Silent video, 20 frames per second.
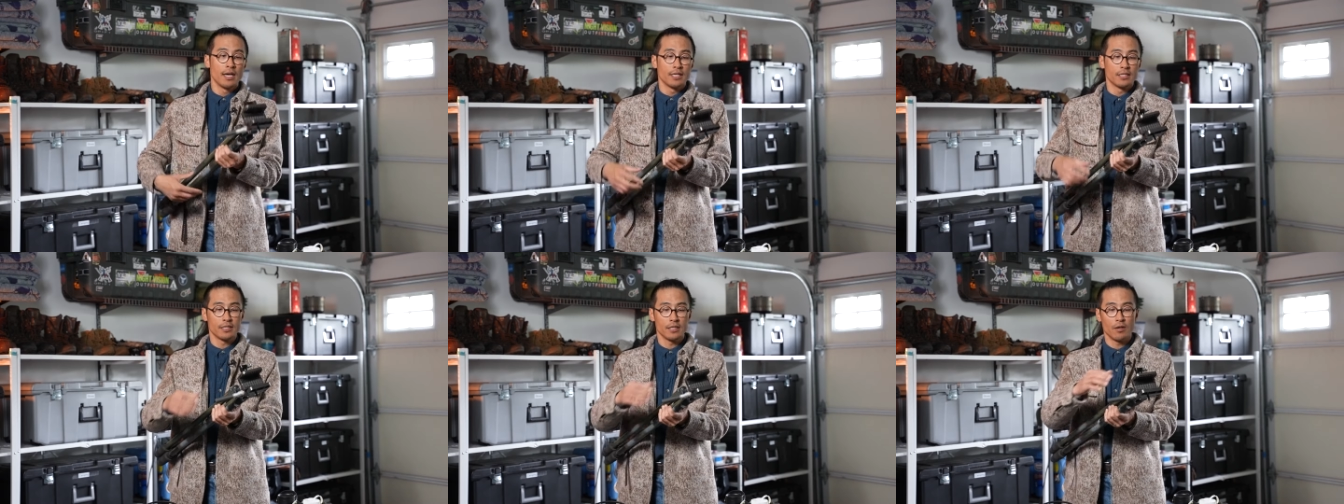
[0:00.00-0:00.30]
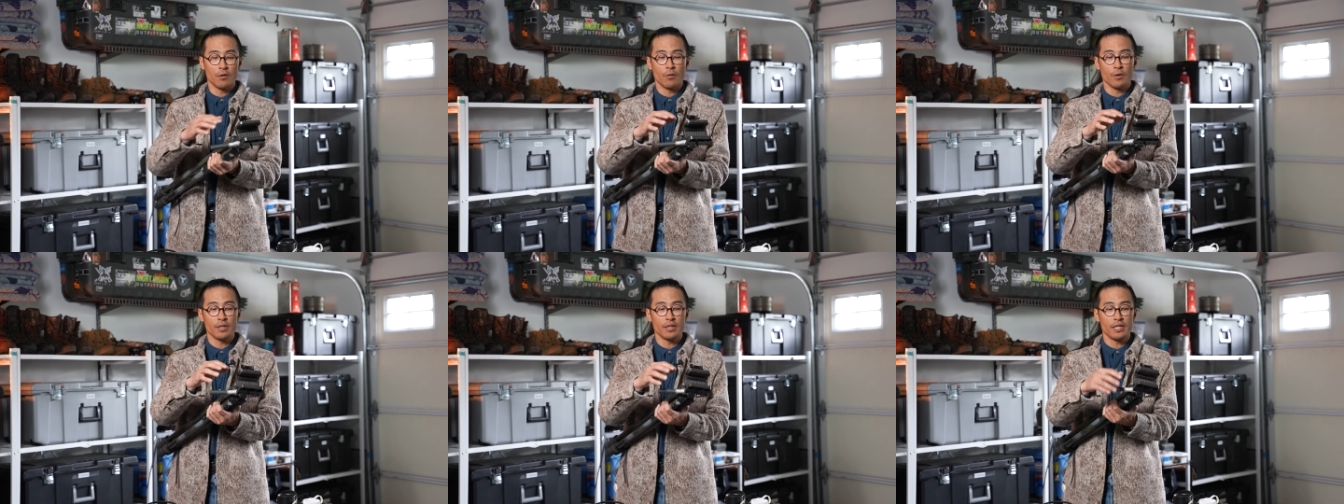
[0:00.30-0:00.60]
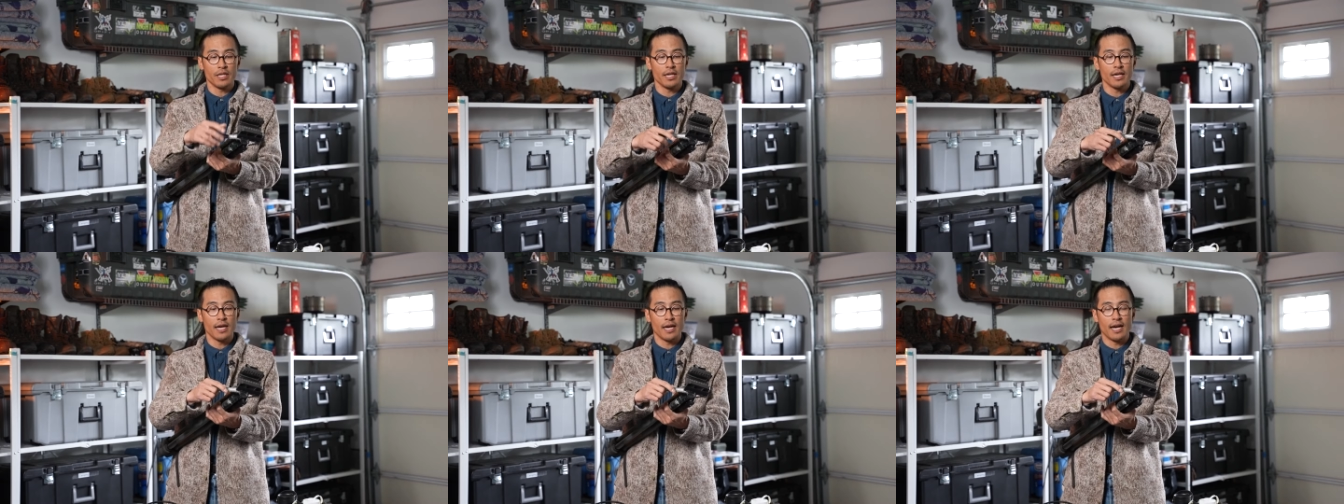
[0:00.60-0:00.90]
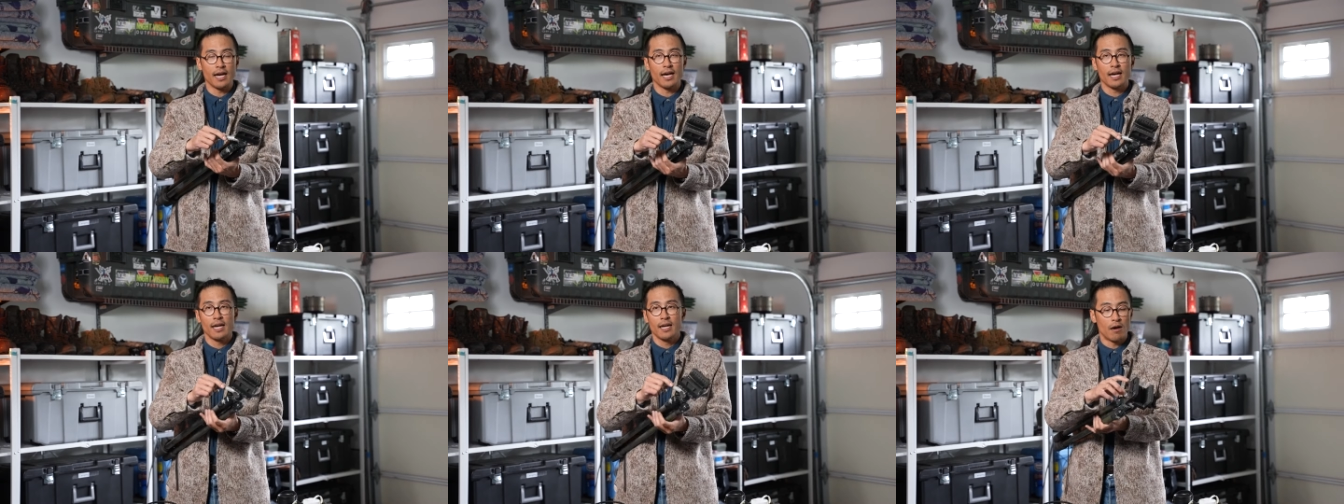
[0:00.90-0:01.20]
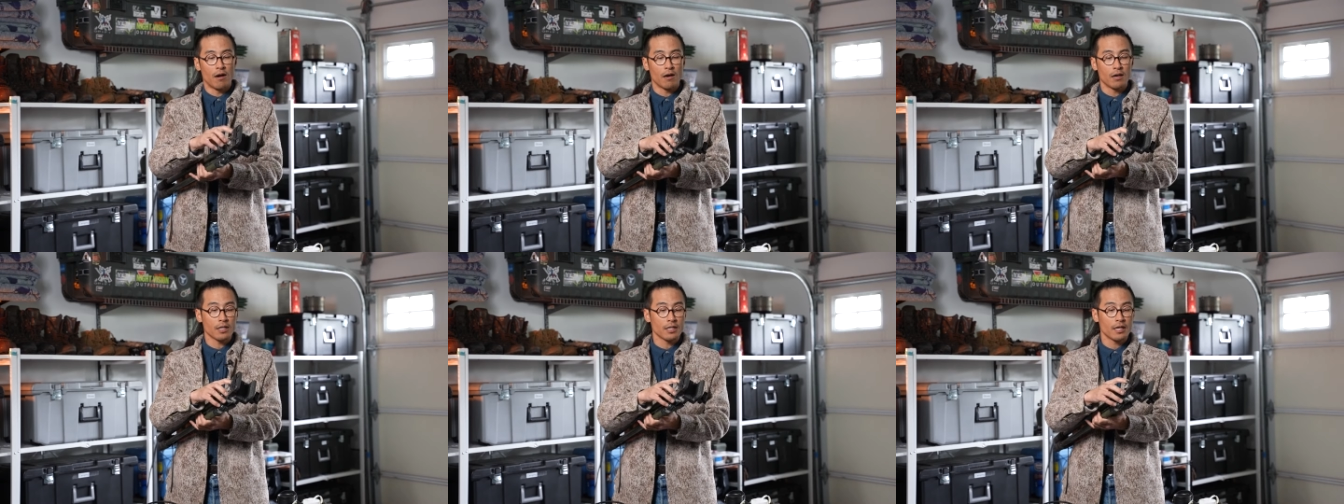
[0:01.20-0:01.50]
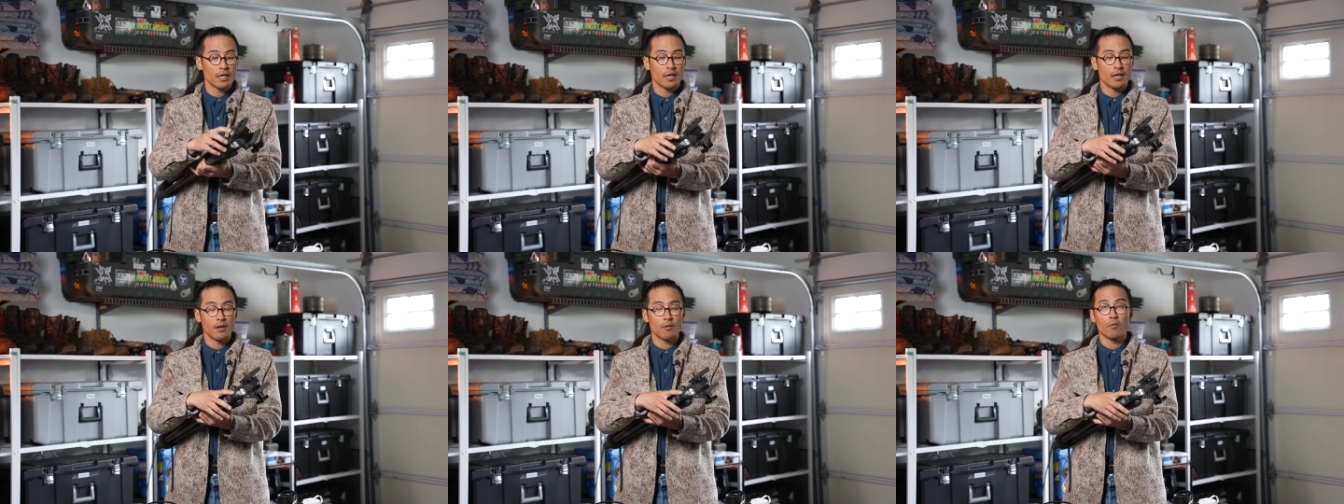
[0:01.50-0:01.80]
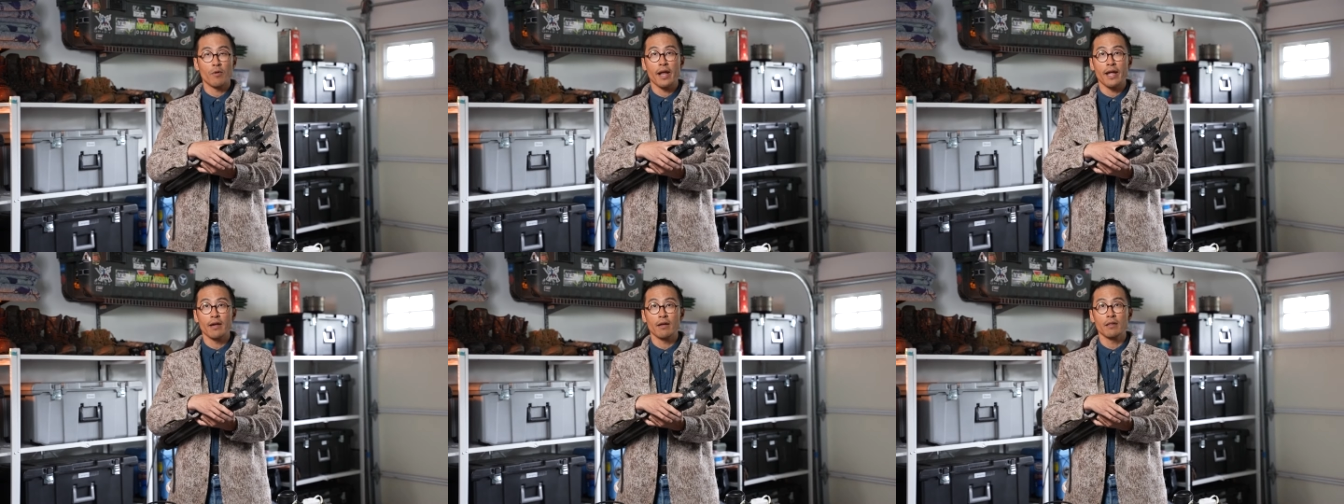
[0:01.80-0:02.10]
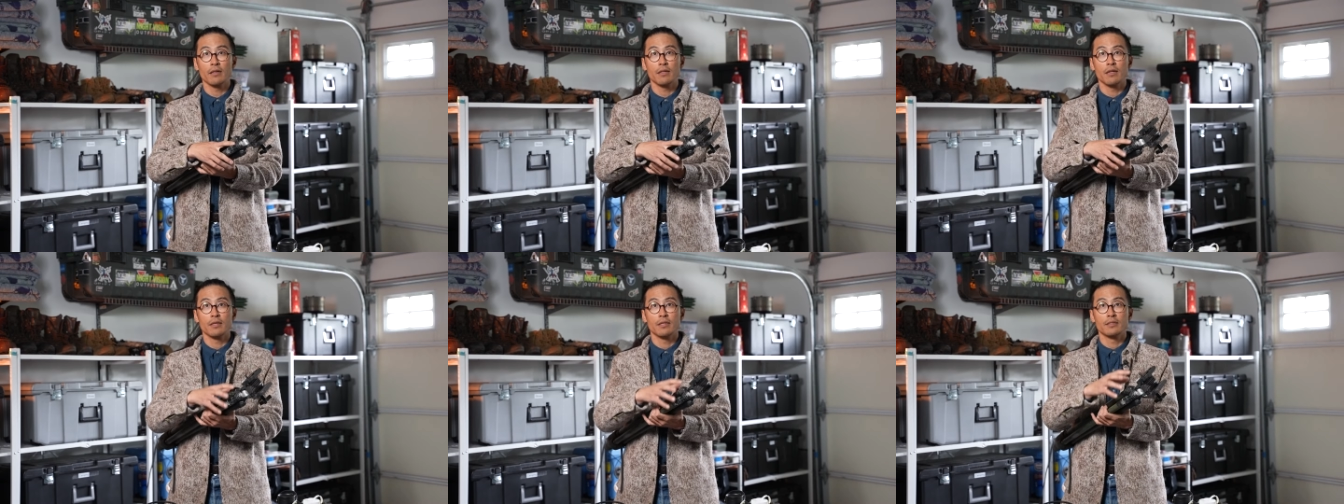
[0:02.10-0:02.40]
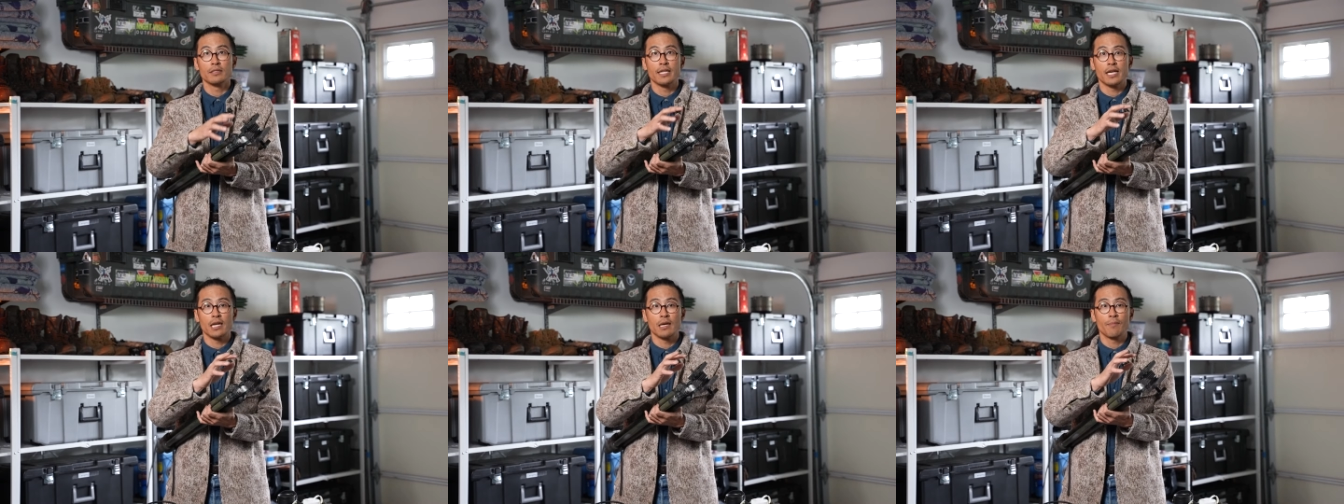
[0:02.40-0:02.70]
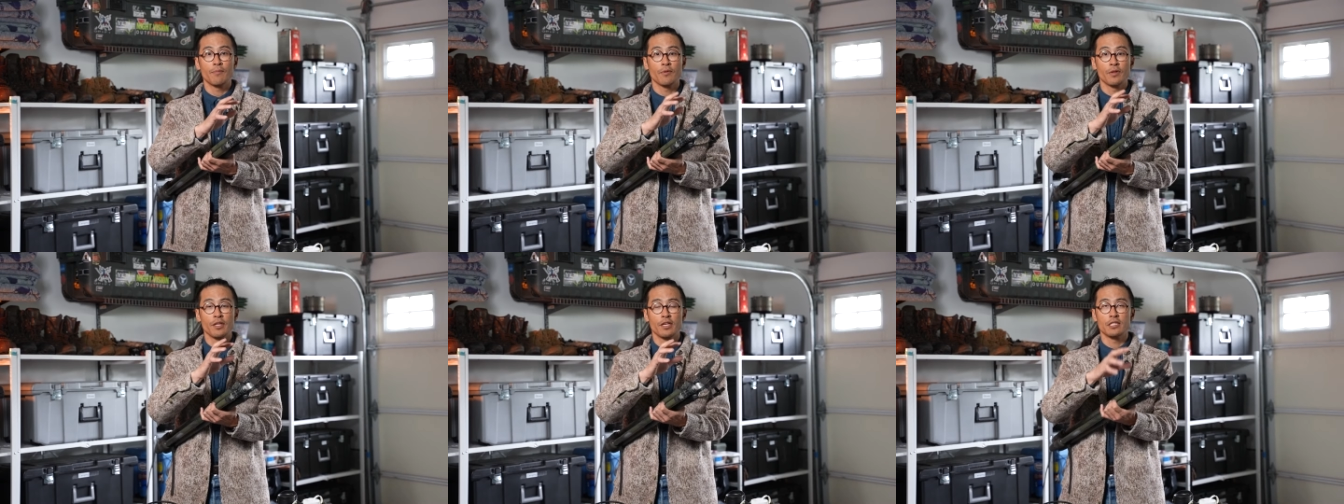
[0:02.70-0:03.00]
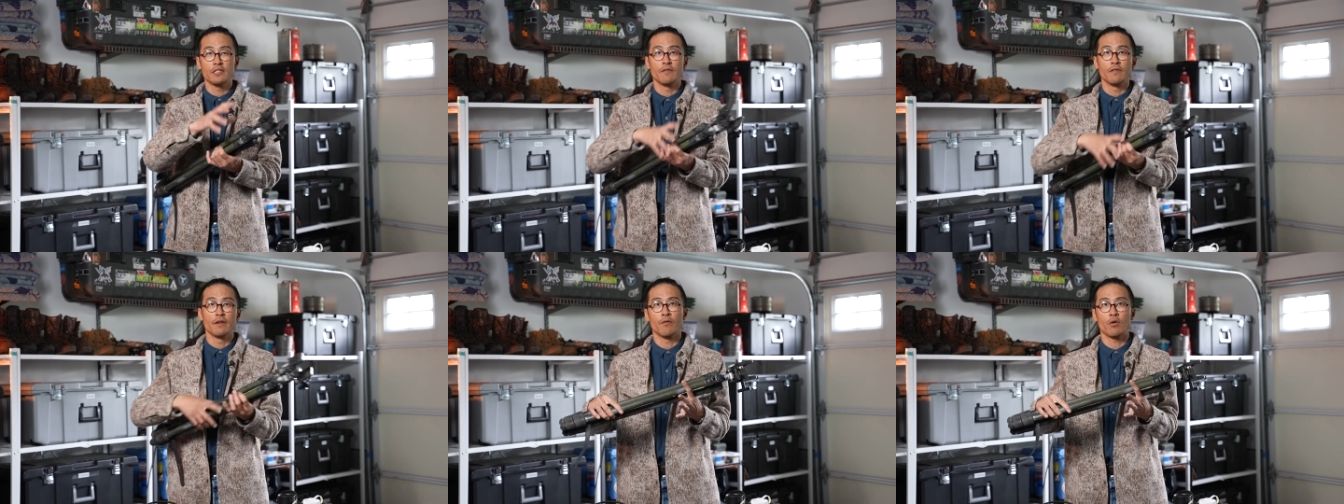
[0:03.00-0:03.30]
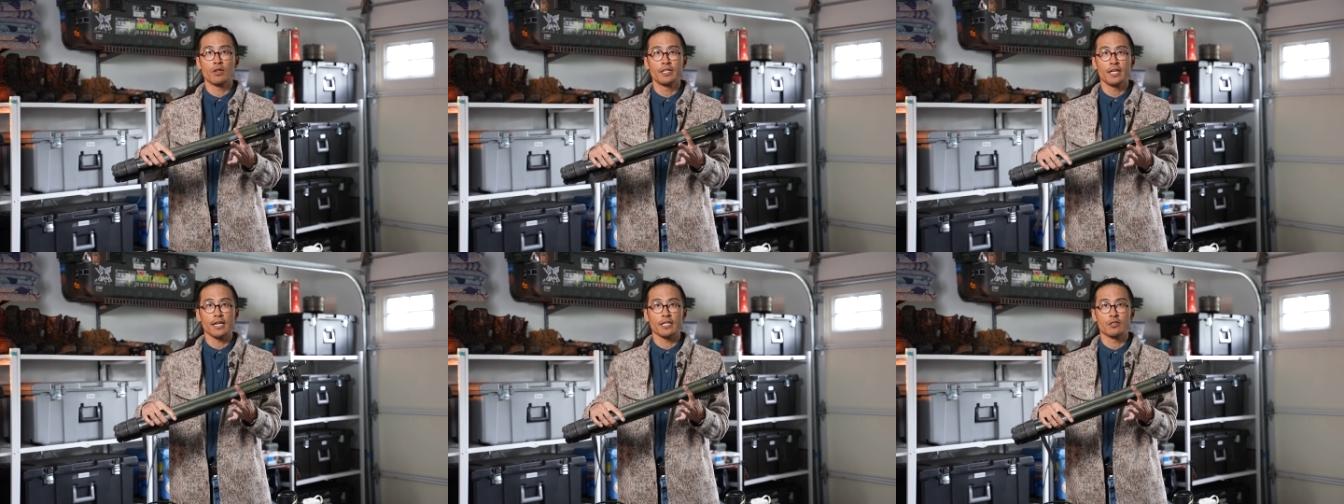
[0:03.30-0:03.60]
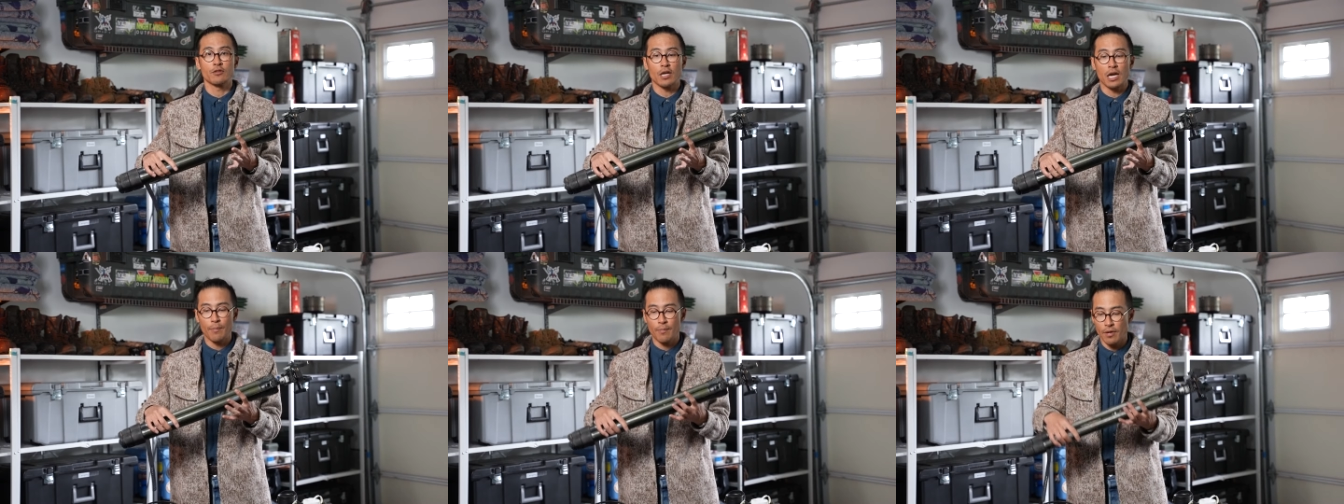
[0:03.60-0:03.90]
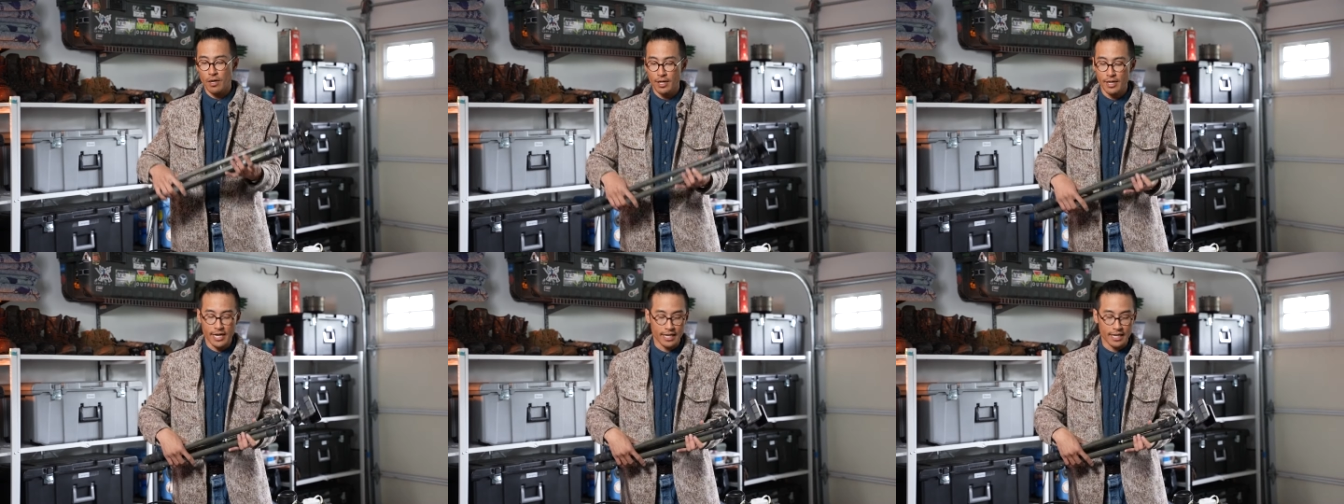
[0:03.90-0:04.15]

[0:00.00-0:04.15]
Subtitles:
So with the Arca rail set up with this Vortex tripod,